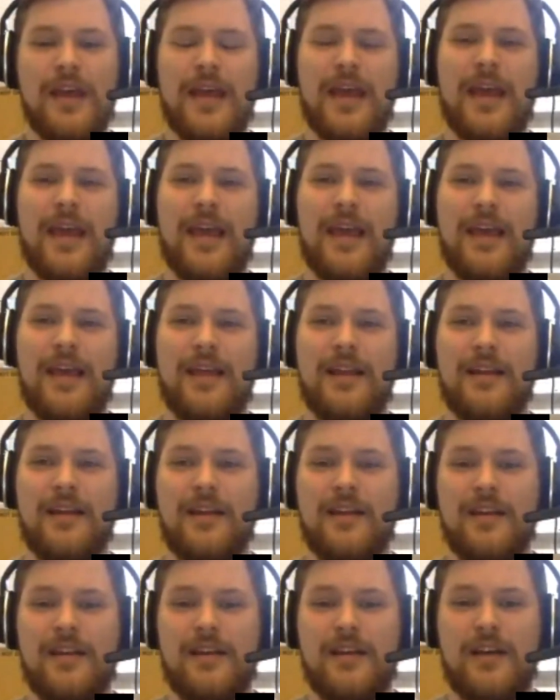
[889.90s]

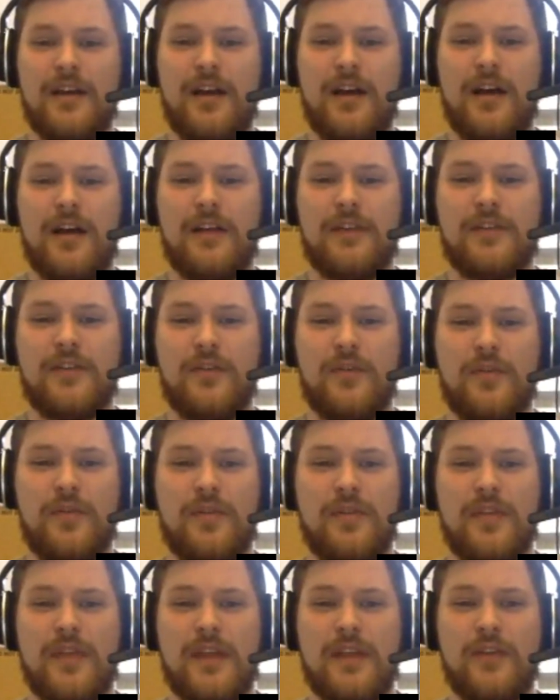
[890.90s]
And so
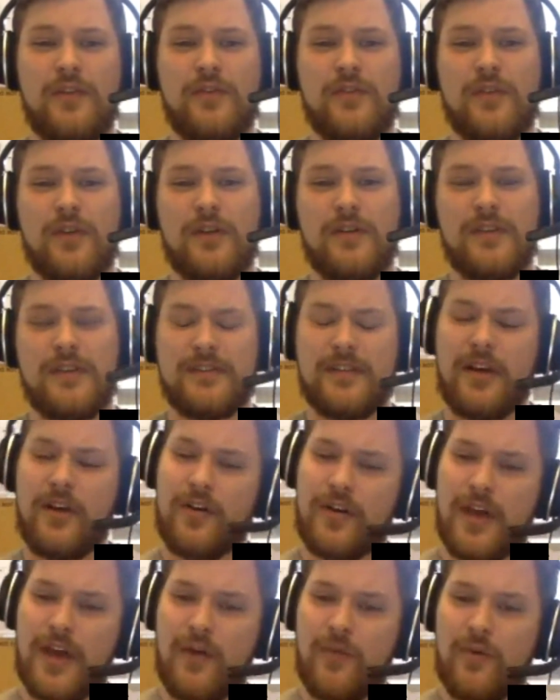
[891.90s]
then you start saying like,
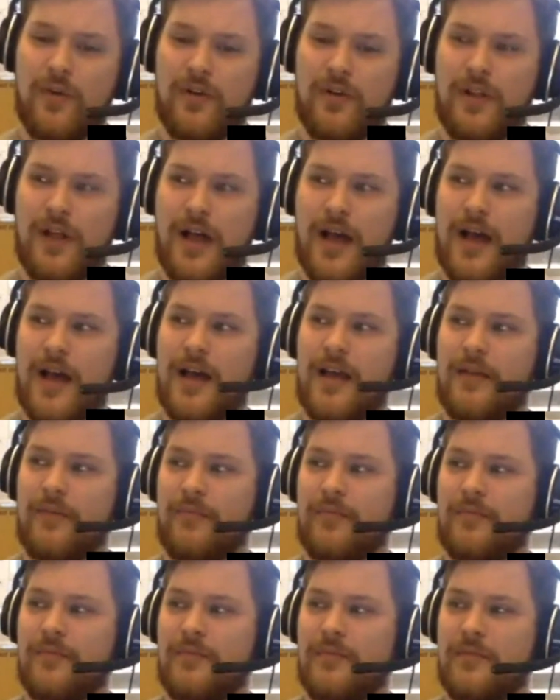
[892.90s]
okay, well,
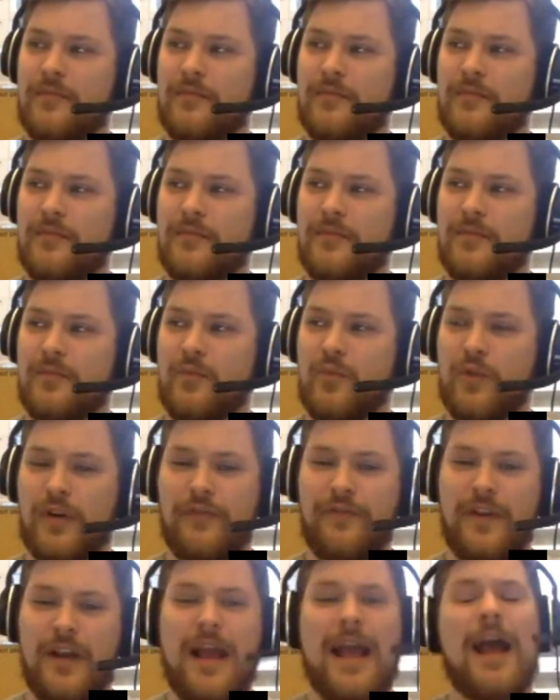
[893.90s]
I'm
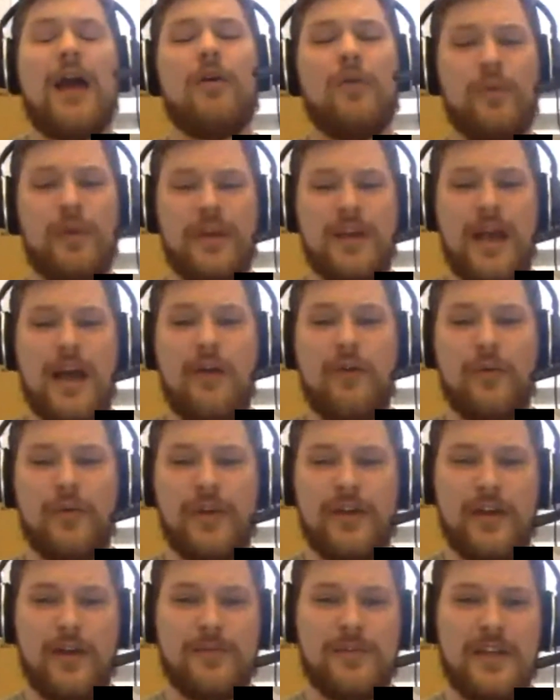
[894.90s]
how are we
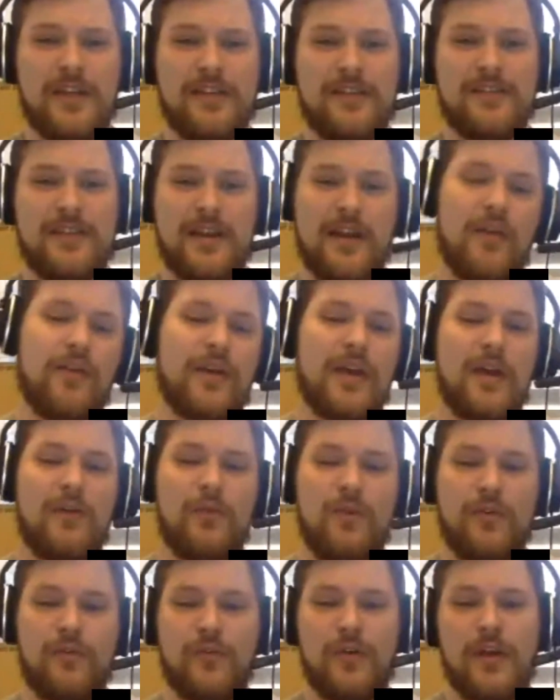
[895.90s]
going to update the state? Okay,
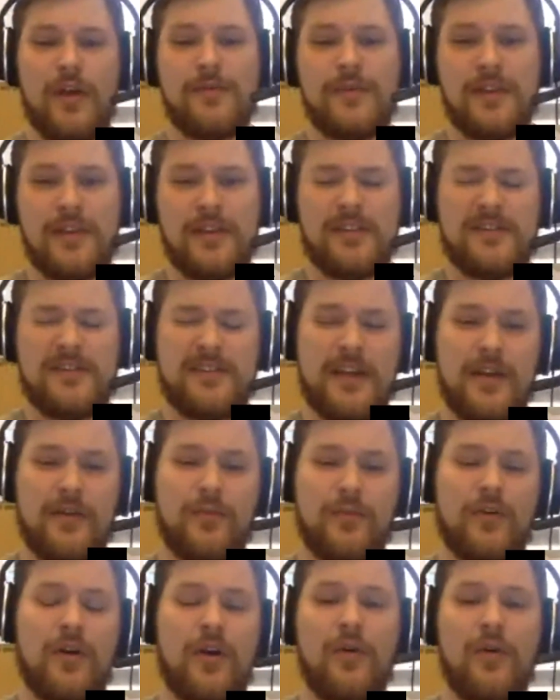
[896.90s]
well, if we're going to update the state,
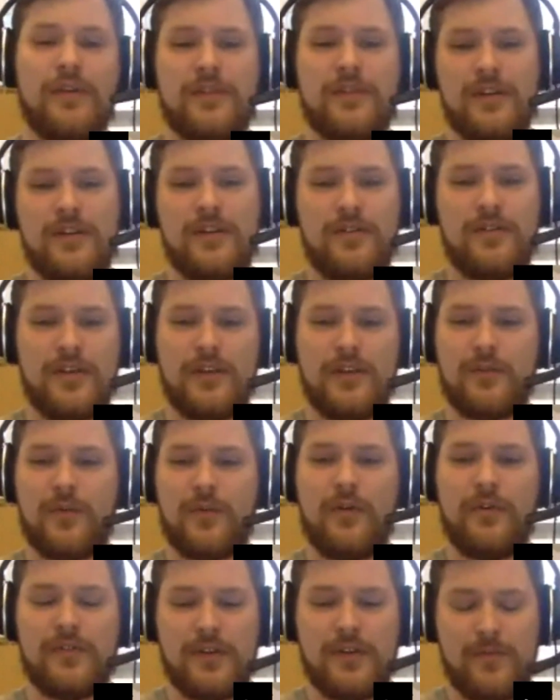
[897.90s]
we're always going to do this. We're
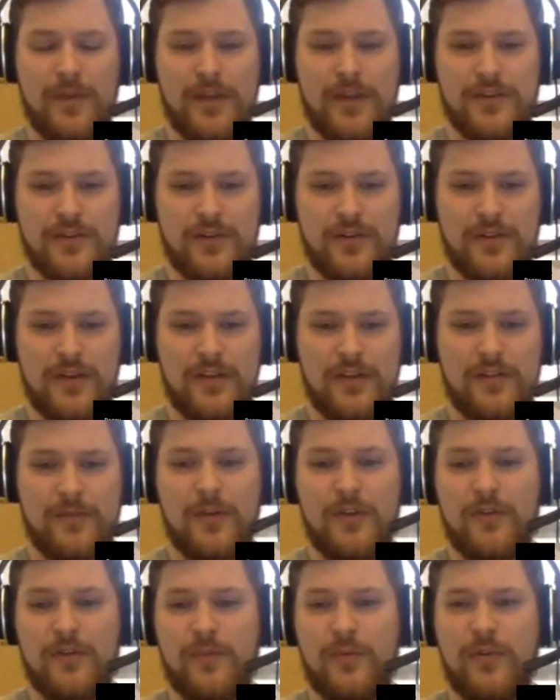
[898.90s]
always going to make sure that it's
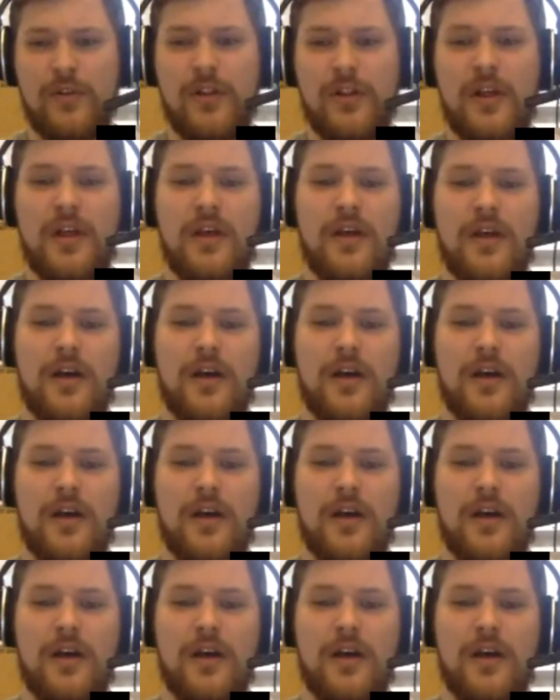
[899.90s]
immutable.